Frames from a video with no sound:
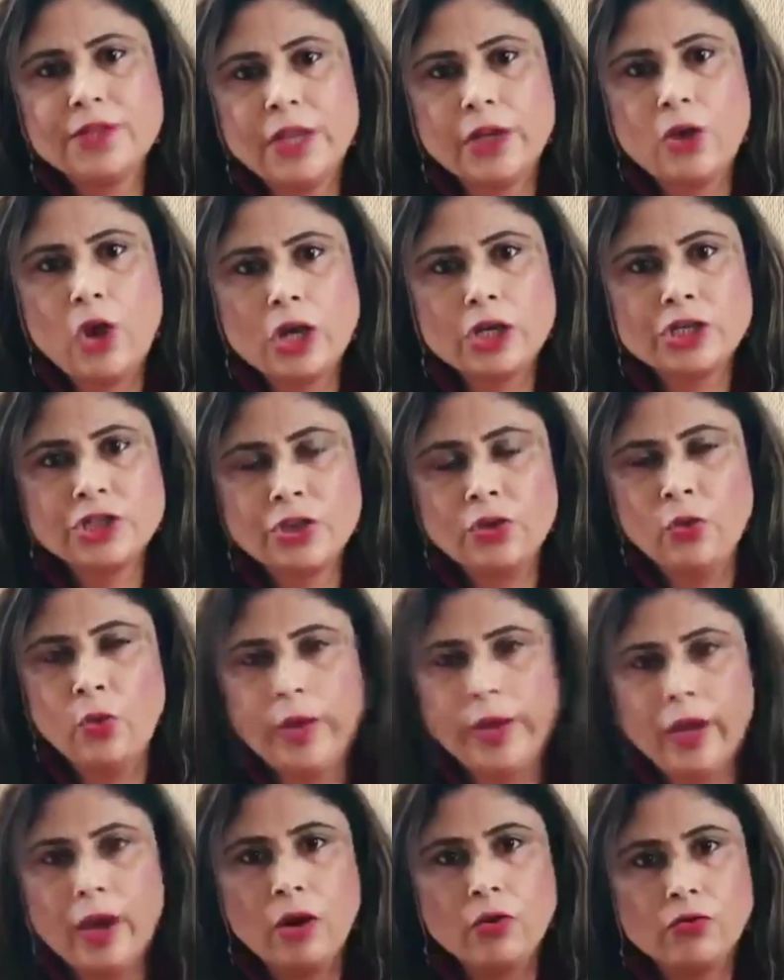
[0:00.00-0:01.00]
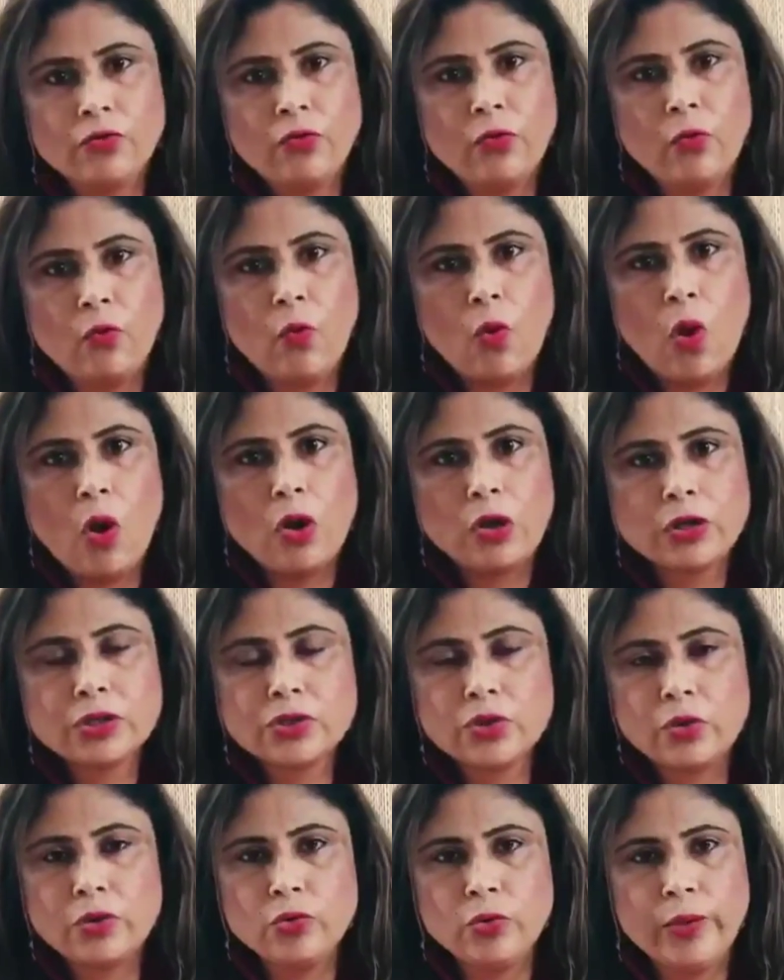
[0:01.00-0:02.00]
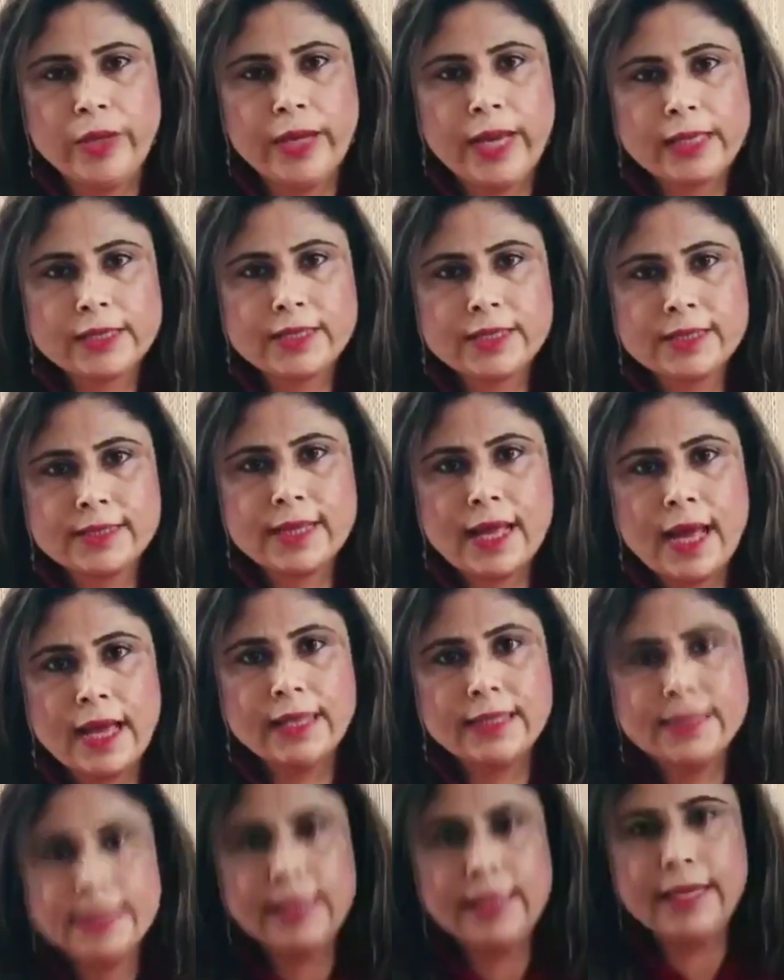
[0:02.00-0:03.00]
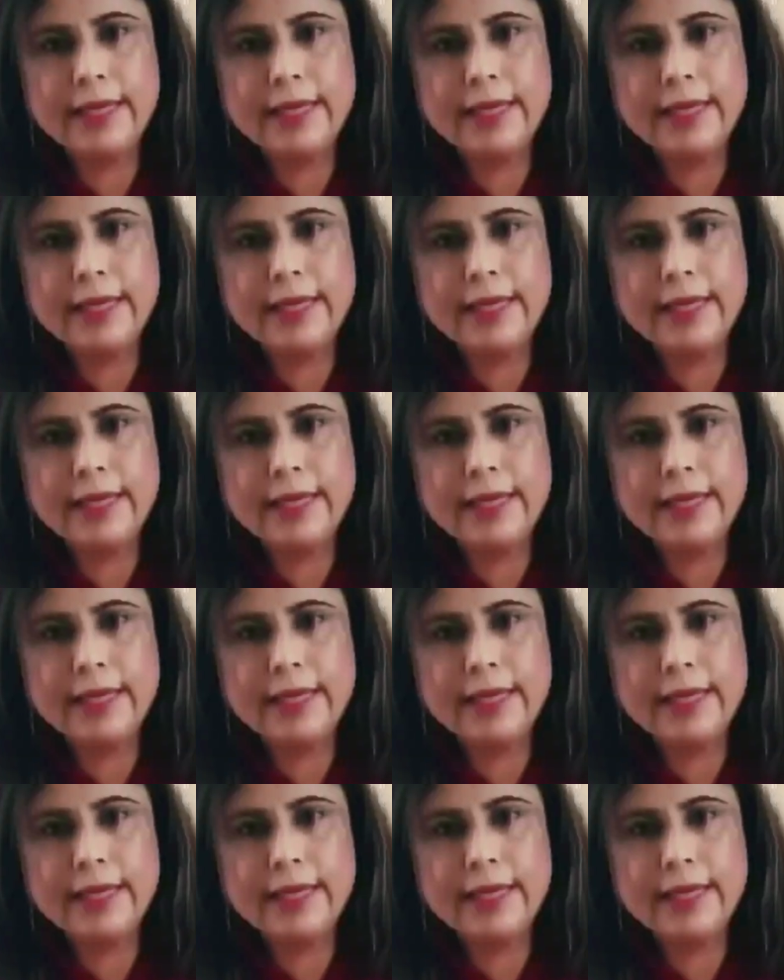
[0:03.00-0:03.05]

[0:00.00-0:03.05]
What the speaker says: They're not going out for walks or doing exercise,